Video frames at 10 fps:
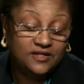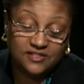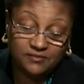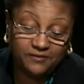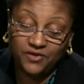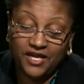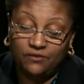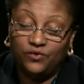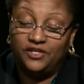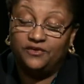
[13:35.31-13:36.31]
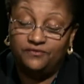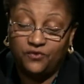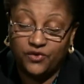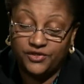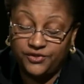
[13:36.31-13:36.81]
And some of them can't really
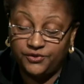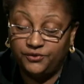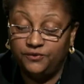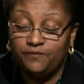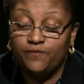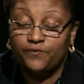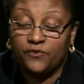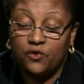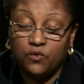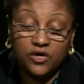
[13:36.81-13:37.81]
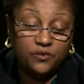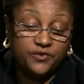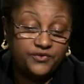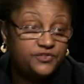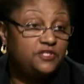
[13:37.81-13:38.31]
afford to work
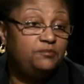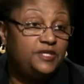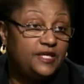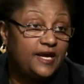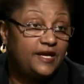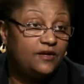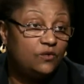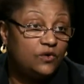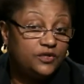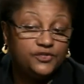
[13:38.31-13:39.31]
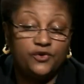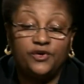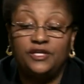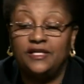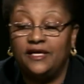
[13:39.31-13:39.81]
with a C P A or an
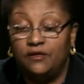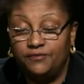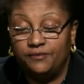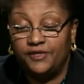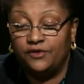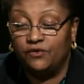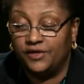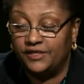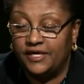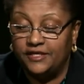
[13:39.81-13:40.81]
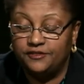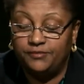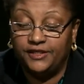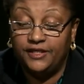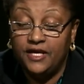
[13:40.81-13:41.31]
attorney to help them get organized,
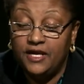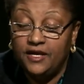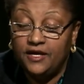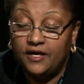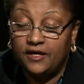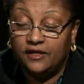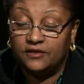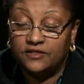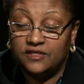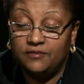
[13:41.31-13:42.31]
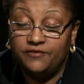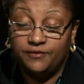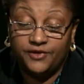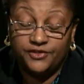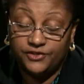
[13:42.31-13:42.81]
but uh, some of
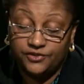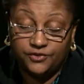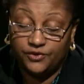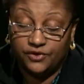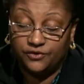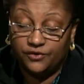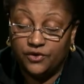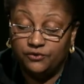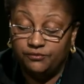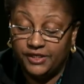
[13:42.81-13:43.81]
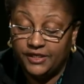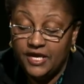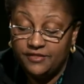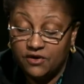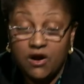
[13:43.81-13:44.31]
them can just do it on their own. But
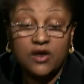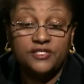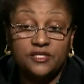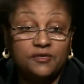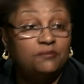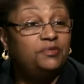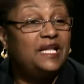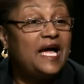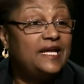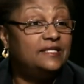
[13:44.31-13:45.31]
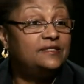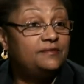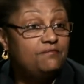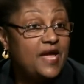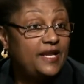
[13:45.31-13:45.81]
there are some
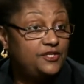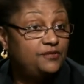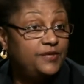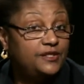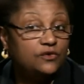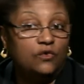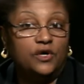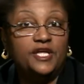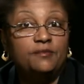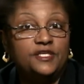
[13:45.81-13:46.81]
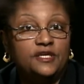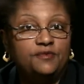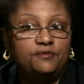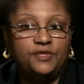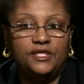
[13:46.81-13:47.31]
compliance management or M and
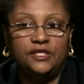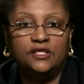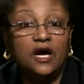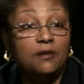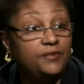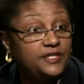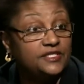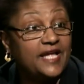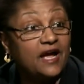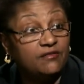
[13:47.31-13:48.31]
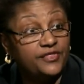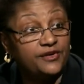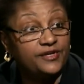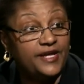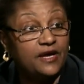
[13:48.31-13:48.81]
W B E companies out
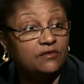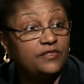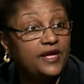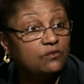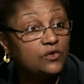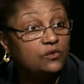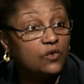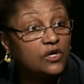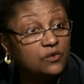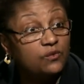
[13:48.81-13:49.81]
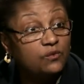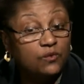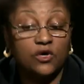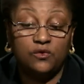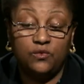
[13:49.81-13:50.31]
there now that will work
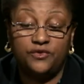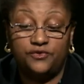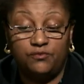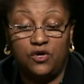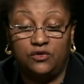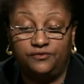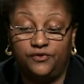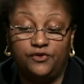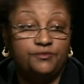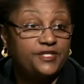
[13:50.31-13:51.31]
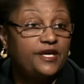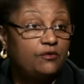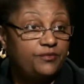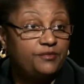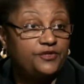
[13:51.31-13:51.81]
work with smaller firms to
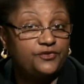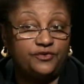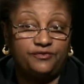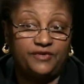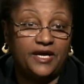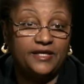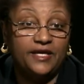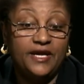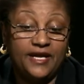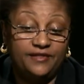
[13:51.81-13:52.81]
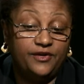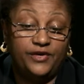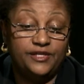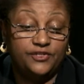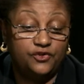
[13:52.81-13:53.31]
help them get certified, and they're
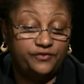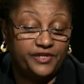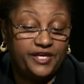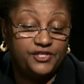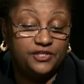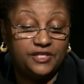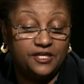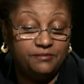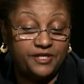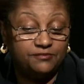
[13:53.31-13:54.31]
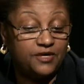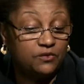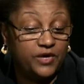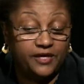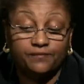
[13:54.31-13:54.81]
in the certification database. By
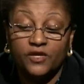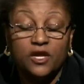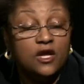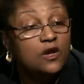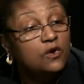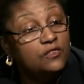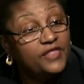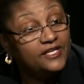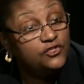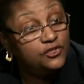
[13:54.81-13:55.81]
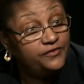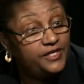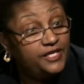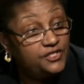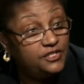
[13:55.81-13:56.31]
the way, that
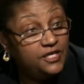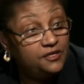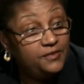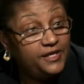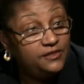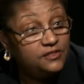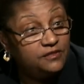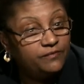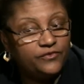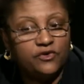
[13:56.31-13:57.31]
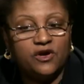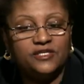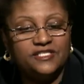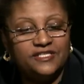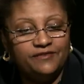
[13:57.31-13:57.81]
certification database, there are
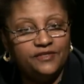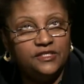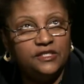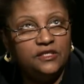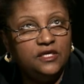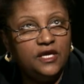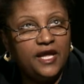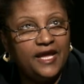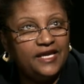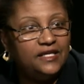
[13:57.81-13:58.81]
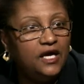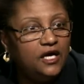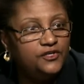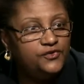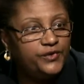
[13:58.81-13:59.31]
seventy-eight
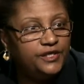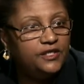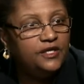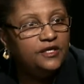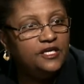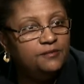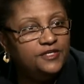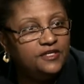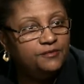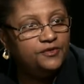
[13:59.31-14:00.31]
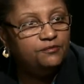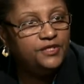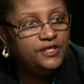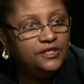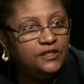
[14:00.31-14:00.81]
hundred M and W
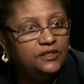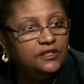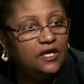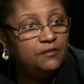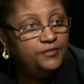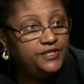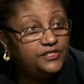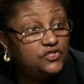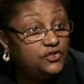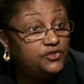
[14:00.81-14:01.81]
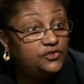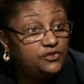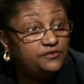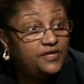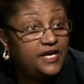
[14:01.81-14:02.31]
B E companies that are
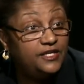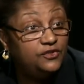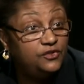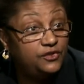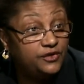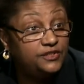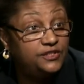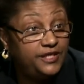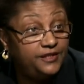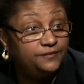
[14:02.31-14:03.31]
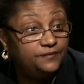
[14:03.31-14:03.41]
certified in New York State.